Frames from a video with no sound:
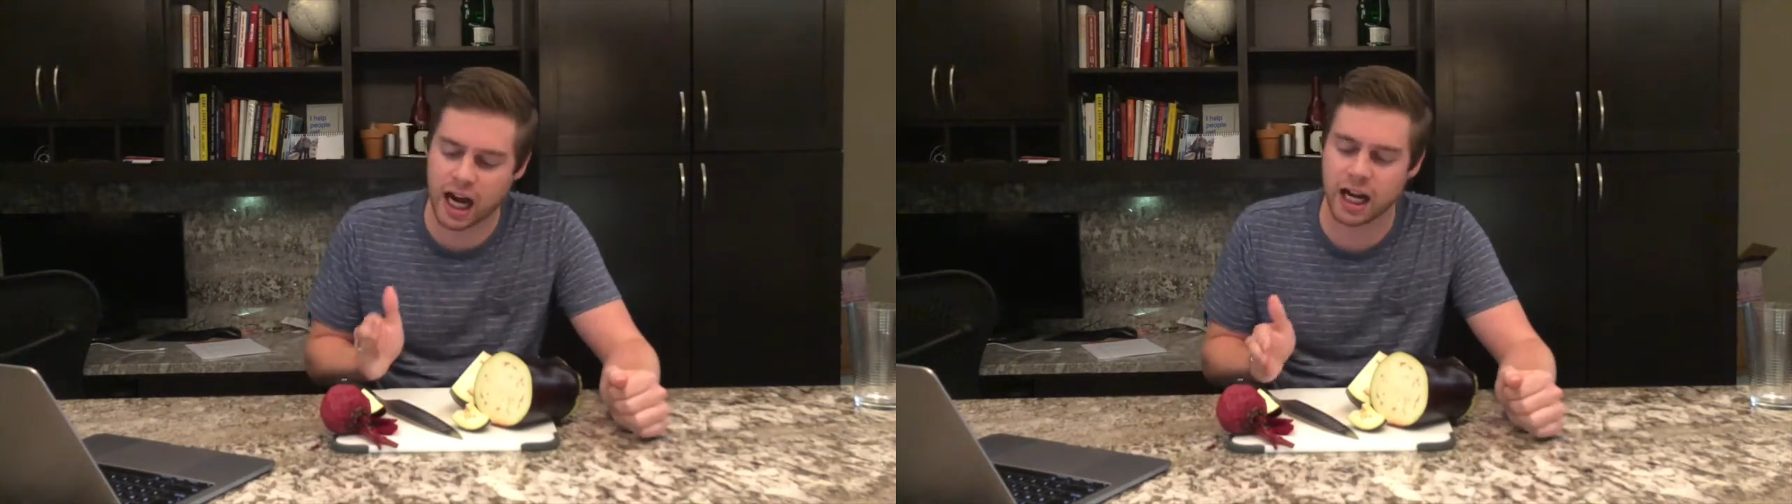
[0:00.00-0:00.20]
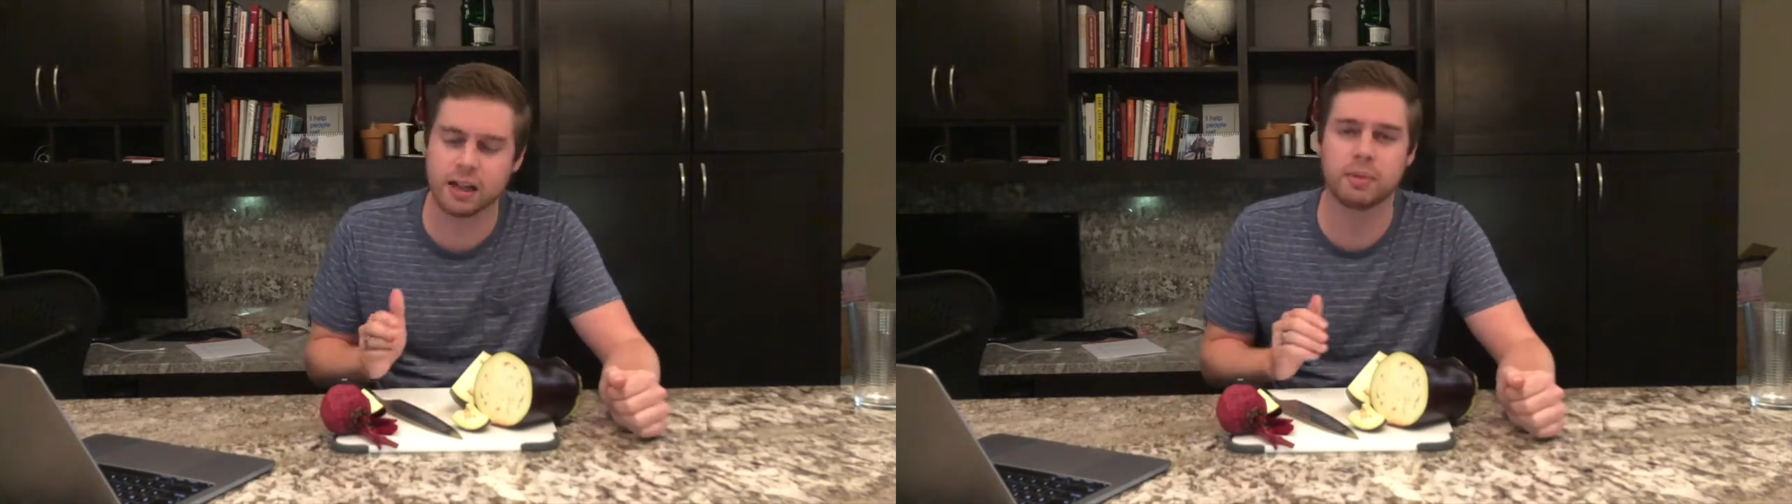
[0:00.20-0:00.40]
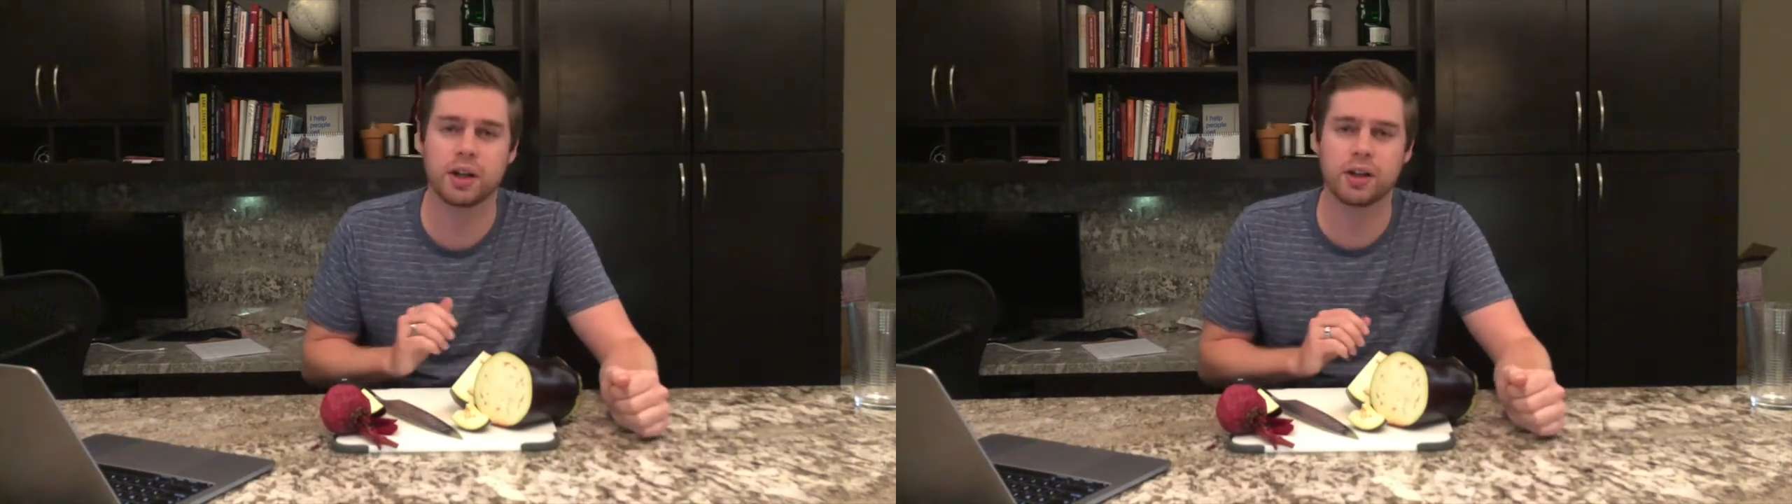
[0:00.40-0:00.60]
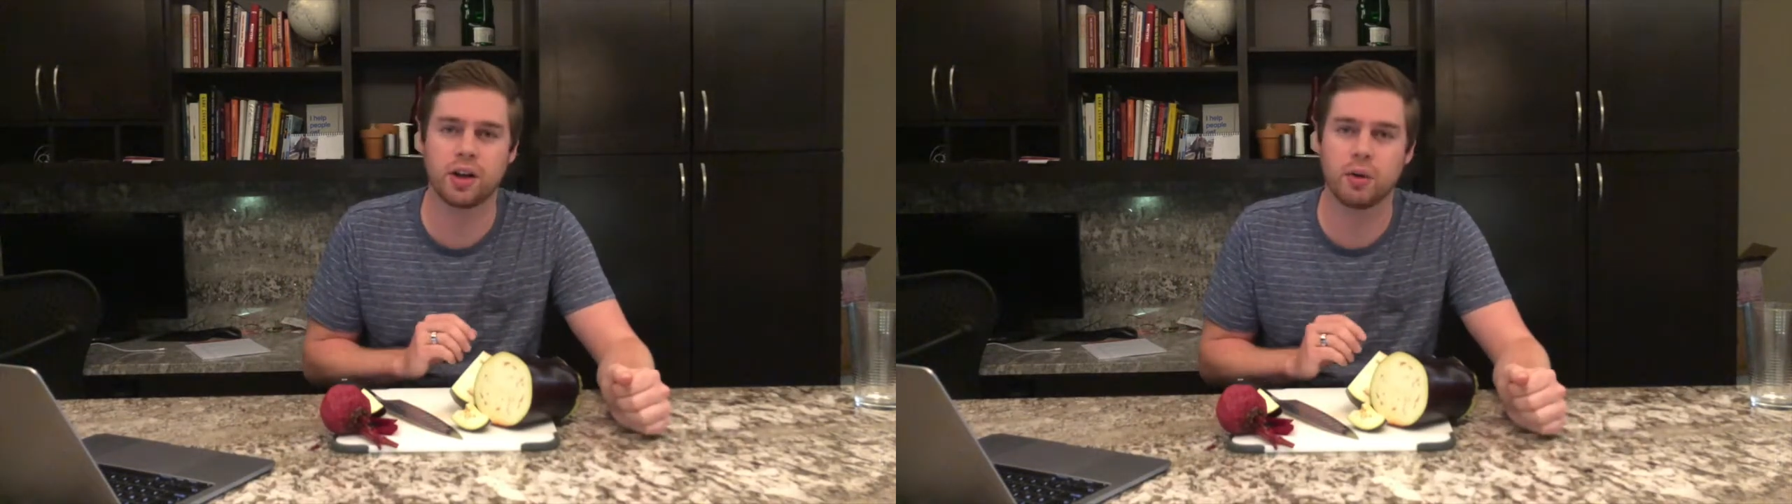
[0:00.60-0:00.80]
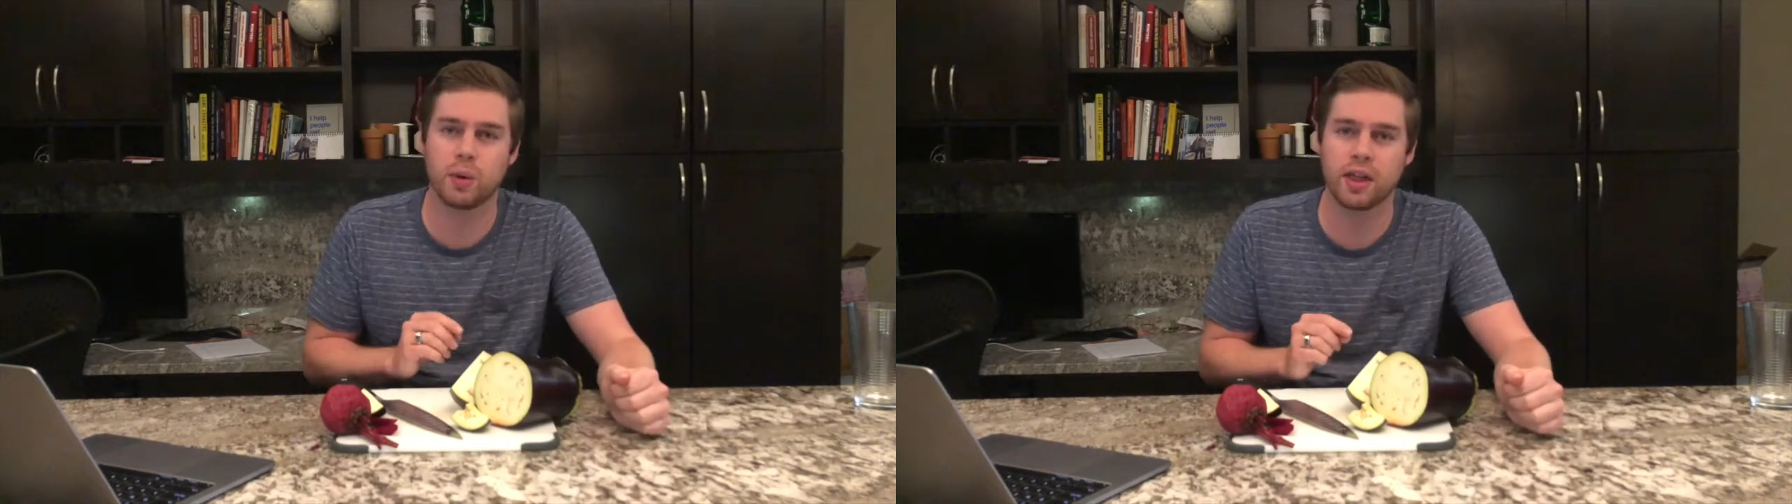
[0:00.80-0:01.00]
I am going to
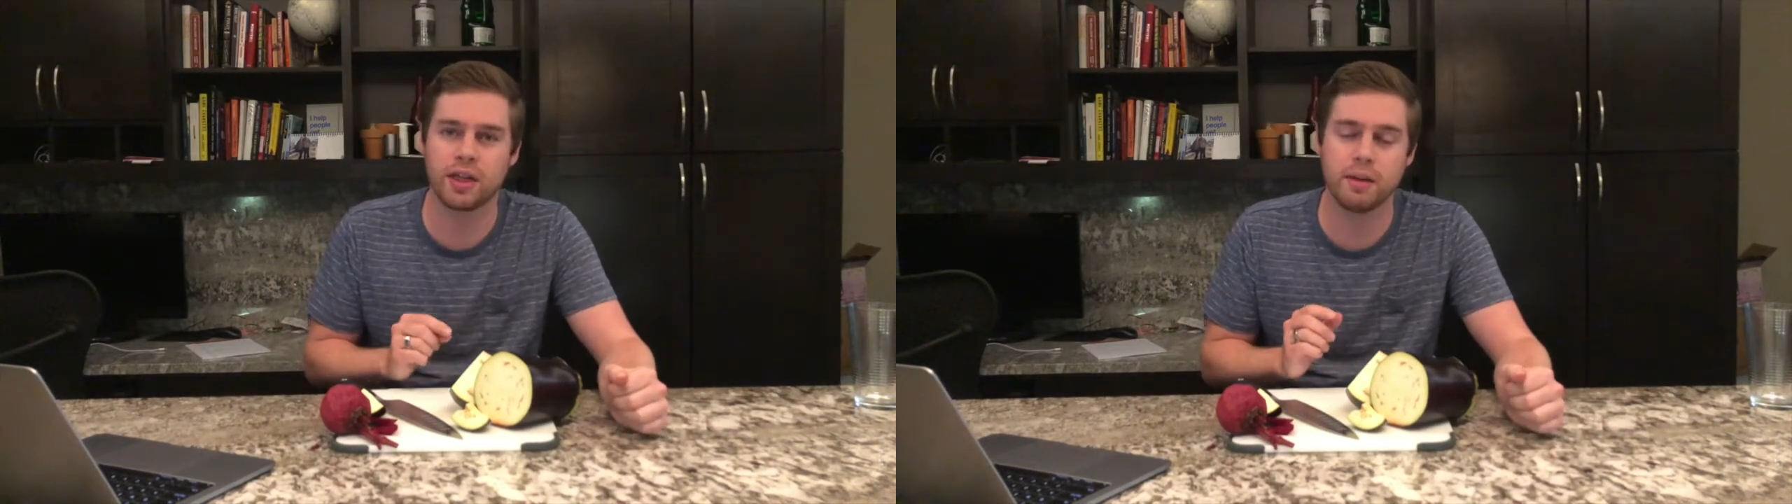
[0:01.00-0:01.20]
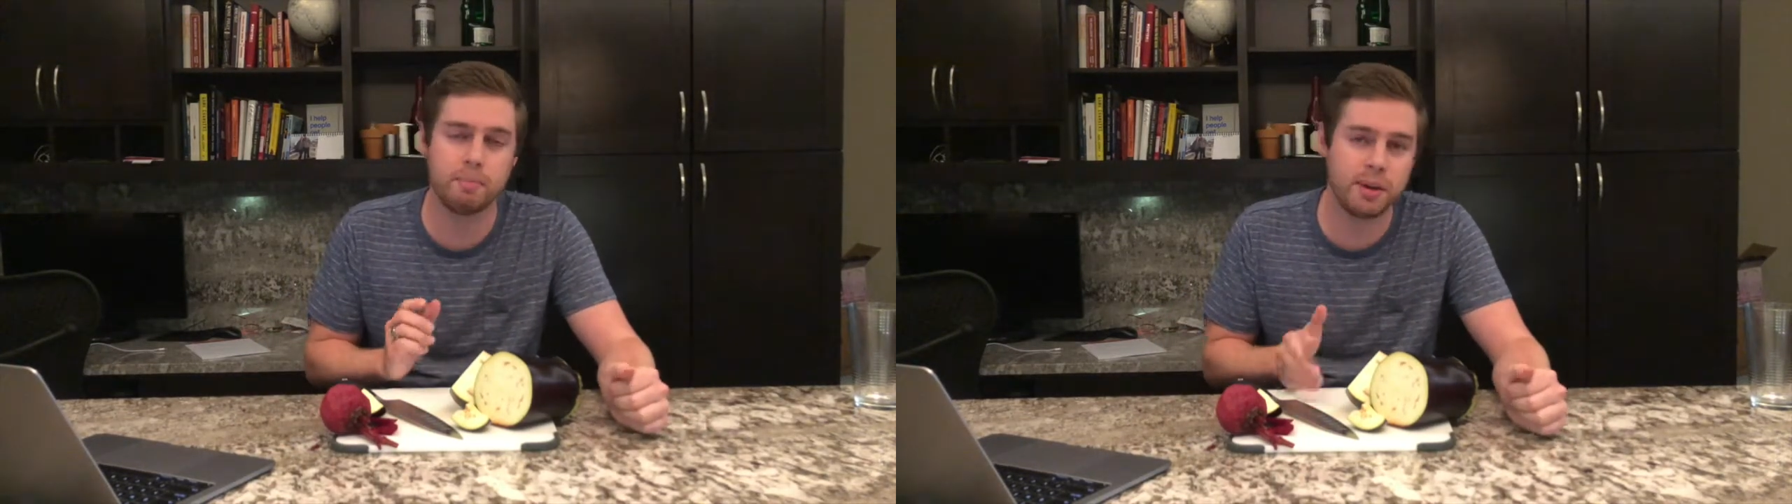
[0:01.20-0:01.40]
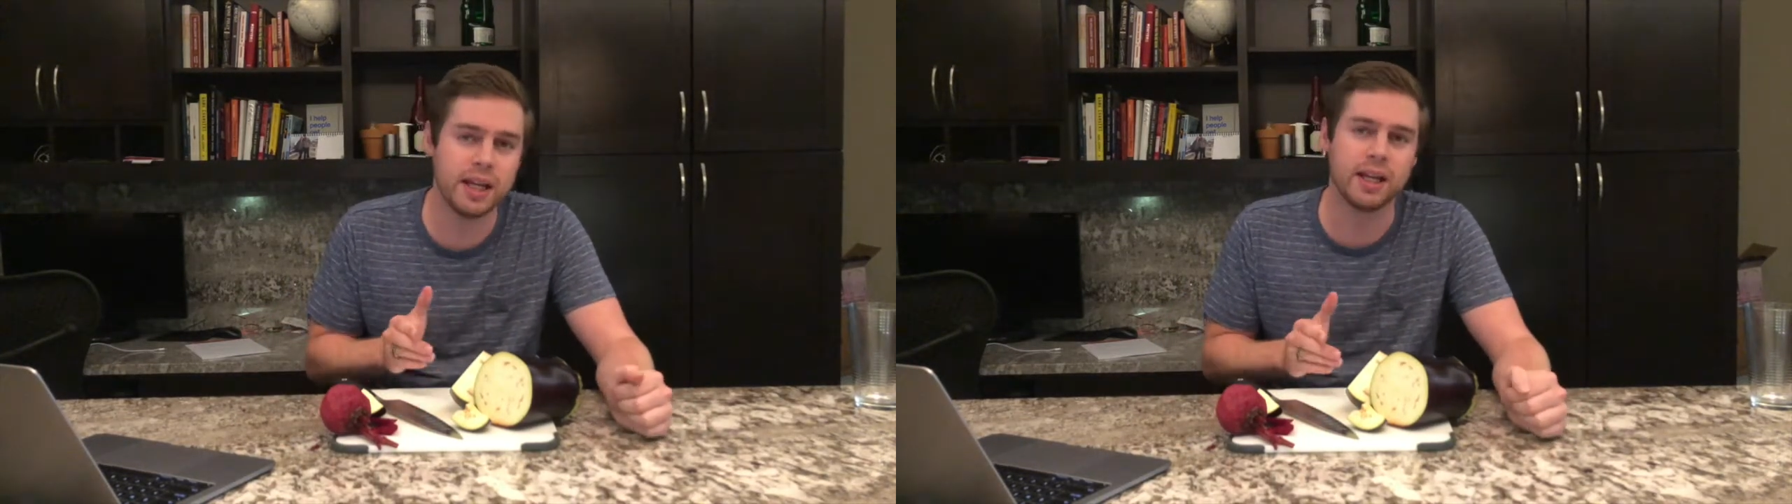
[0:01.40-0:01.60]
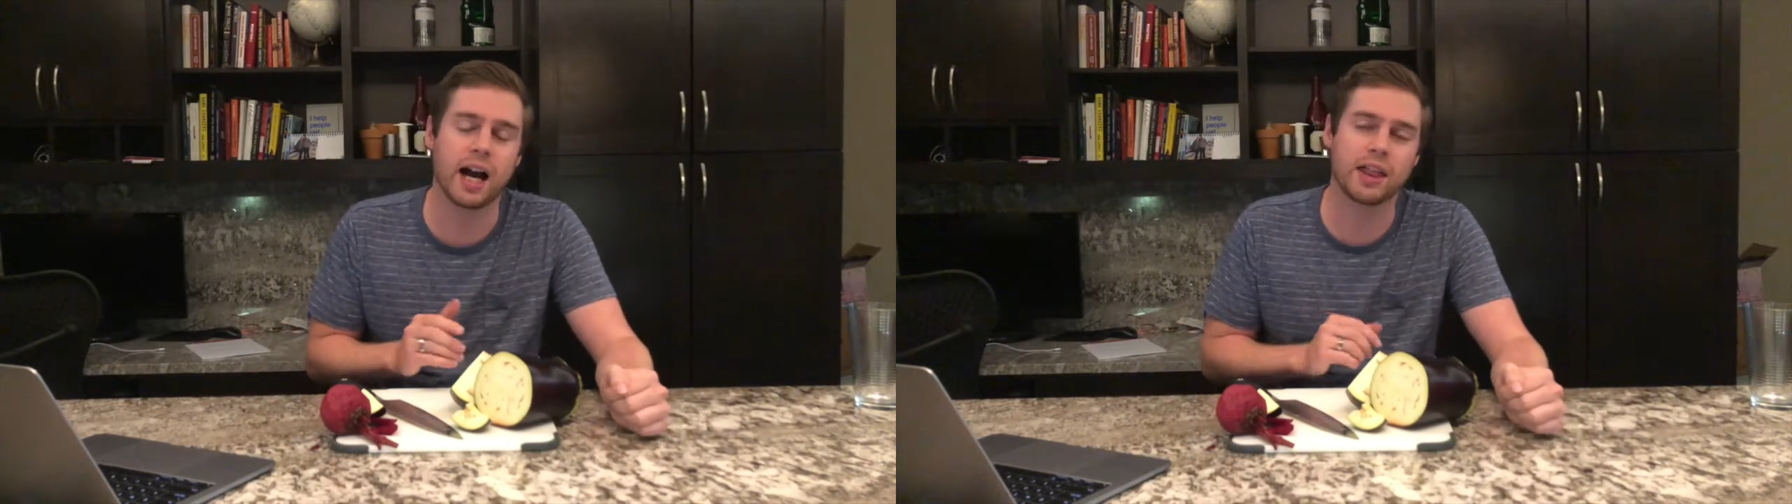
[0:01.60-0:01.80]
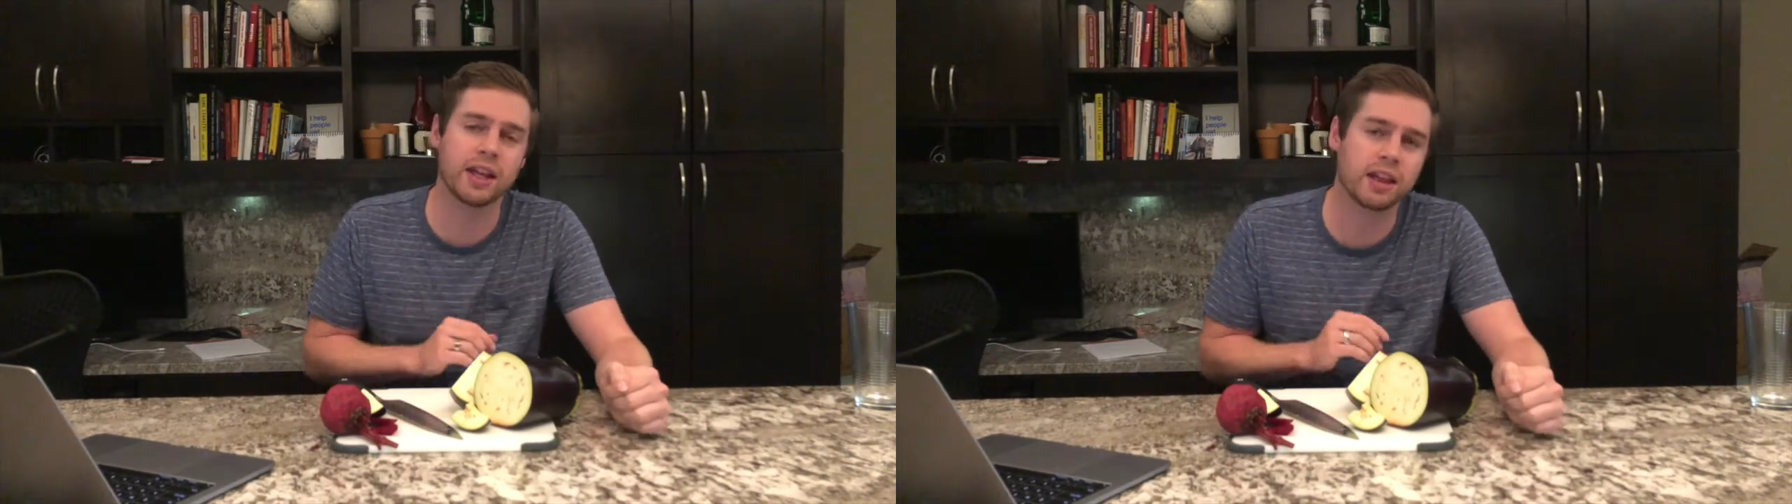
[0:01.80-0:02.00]
go with the beet.
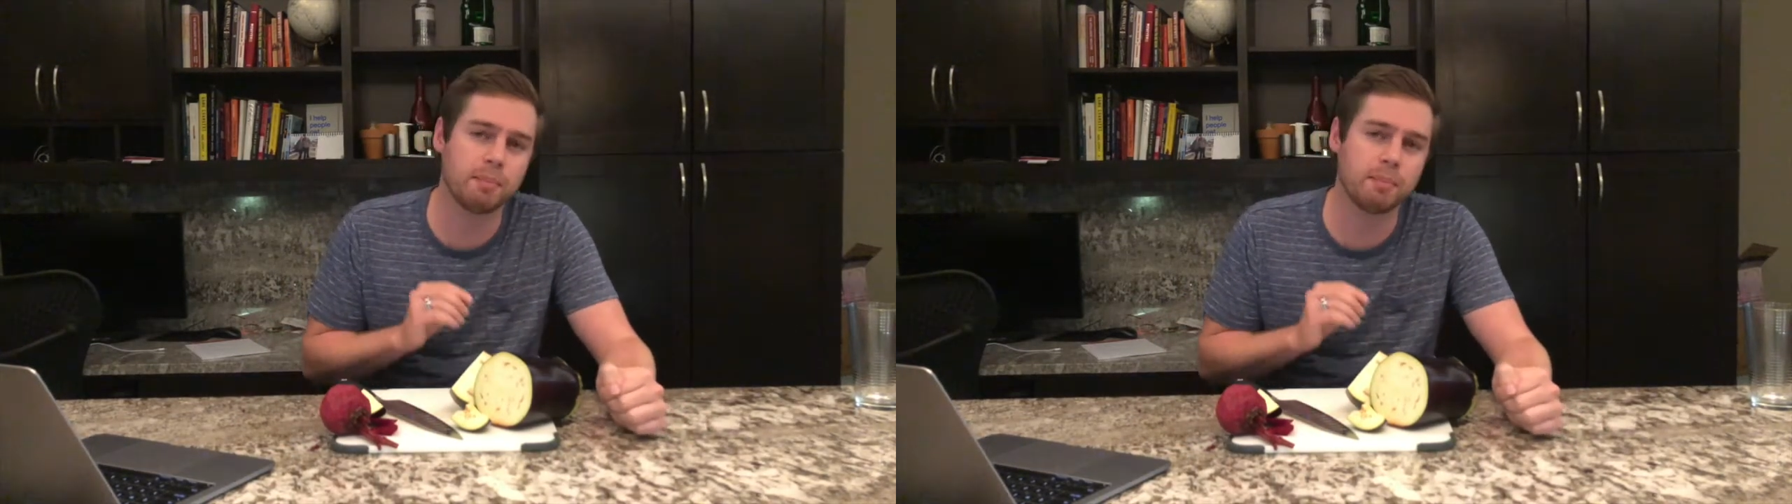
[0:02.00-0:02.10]
I think